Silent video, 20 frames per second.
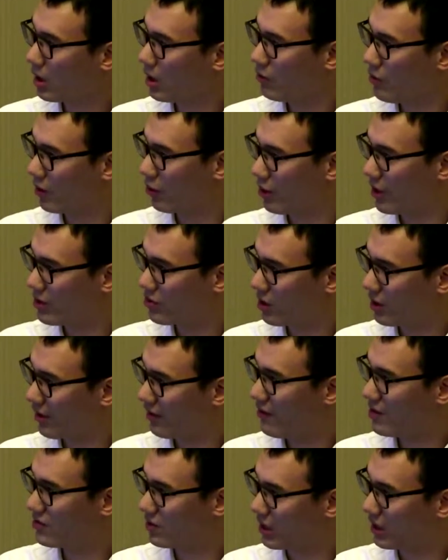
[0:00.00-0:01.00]
regulation
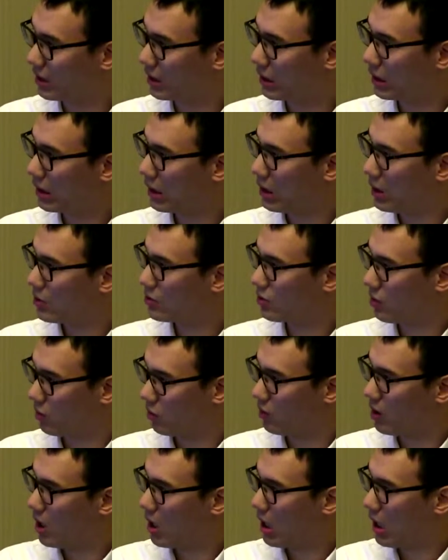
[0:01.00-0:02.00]
in the skin.
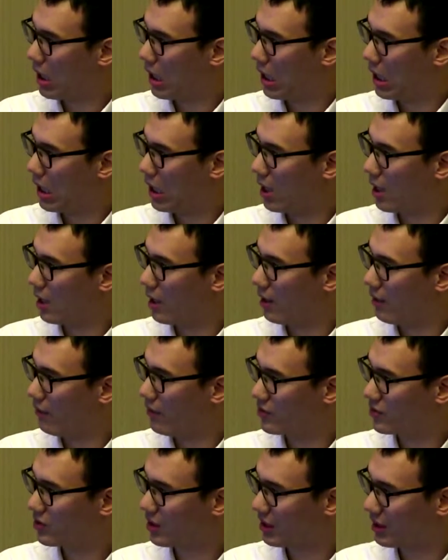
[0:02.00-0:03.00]
So
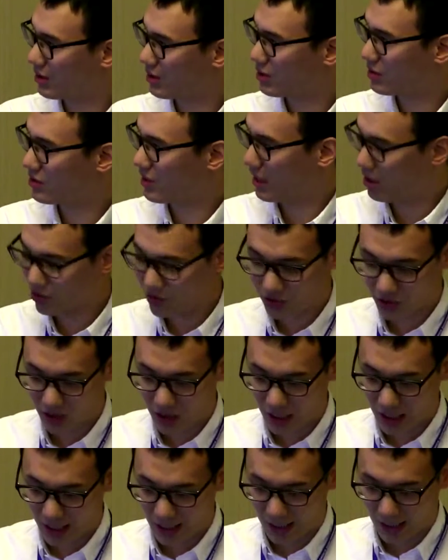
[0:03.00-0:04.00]
the skin cells
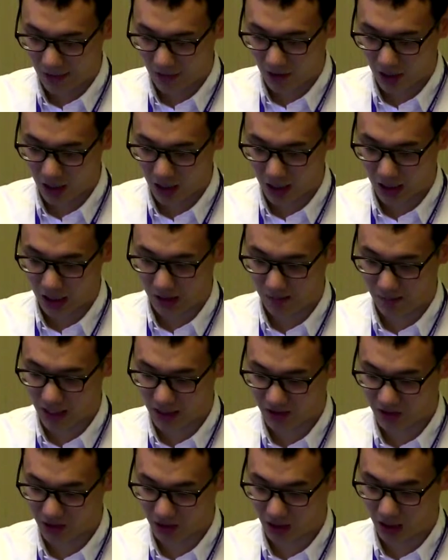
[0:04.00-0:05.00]
and the
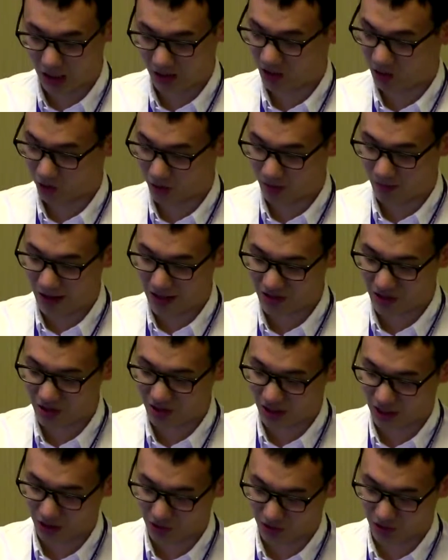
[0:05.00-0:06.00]
mast
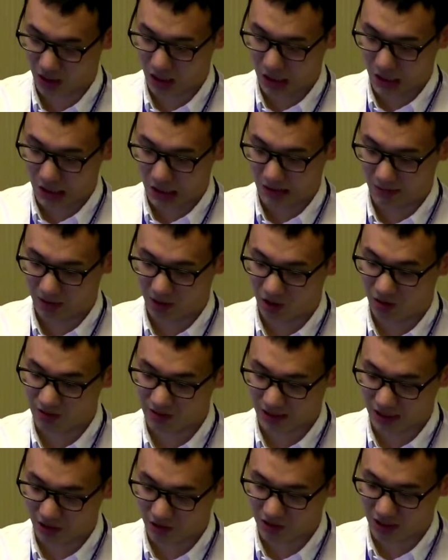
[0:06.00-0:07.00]
cells, the immune
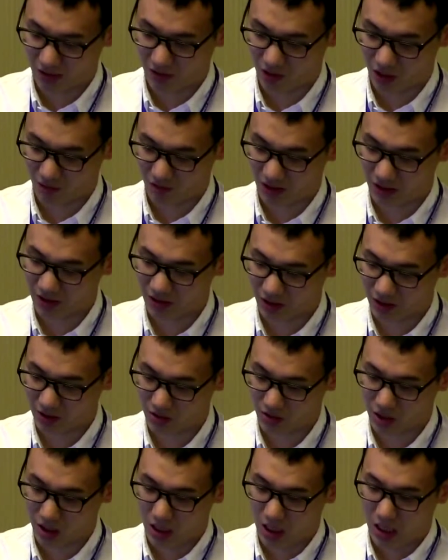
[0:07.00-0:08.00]
cells and nerve
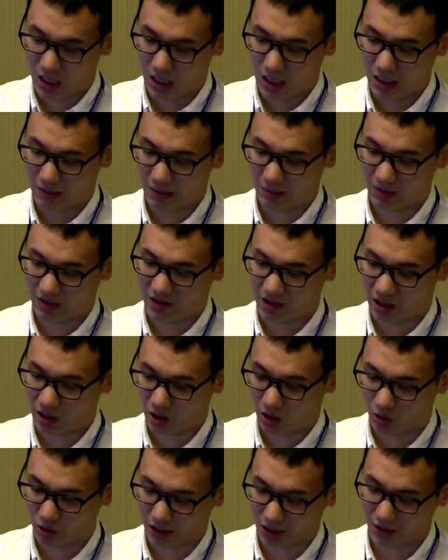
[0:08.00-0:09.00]
endings, they may be
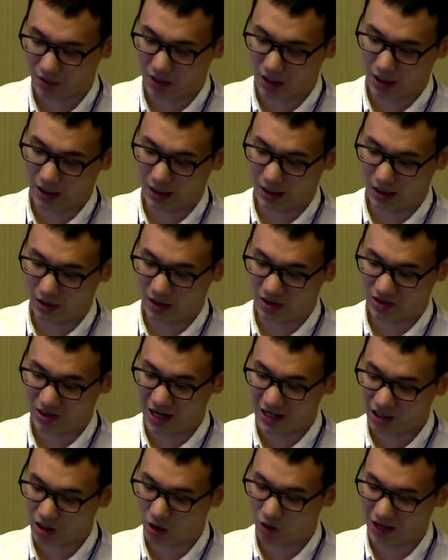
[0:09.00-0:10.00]
including the
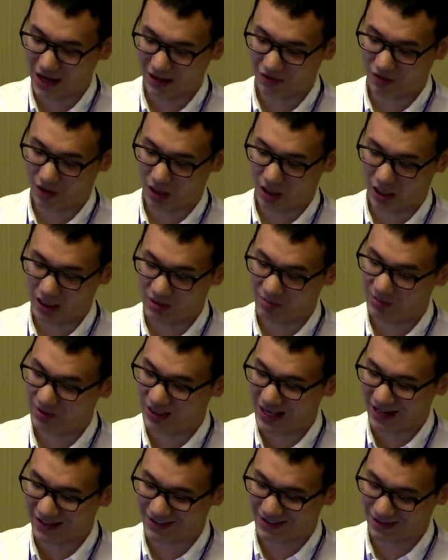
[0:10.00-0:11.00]
cycle like the
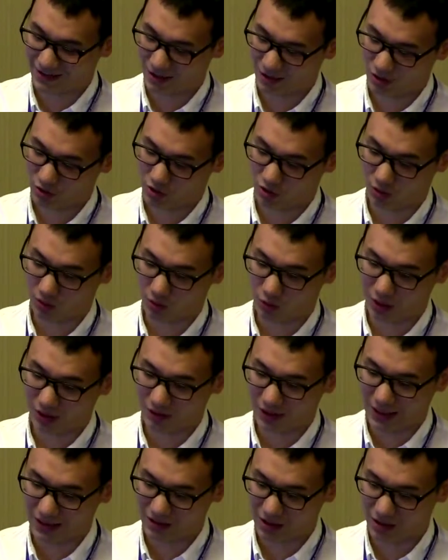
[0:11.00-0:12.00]
HP axis to
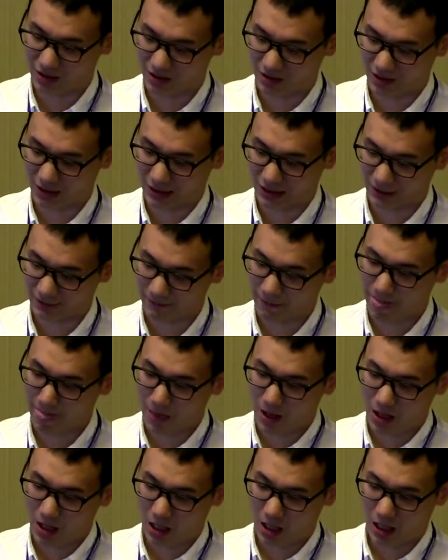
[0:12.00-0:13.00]
regulate the skin
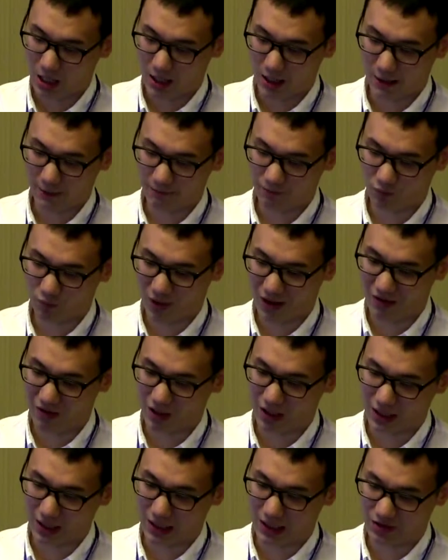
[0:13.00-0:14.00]
with
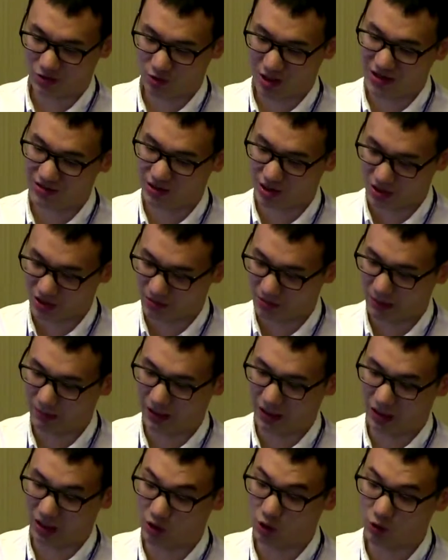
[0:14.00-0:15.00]
the stressors,
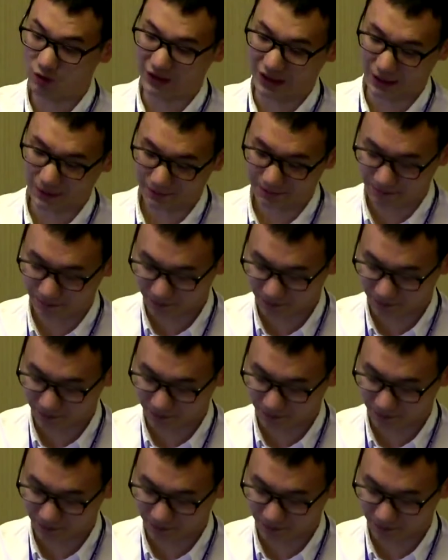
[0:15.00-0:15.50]
maybe UV.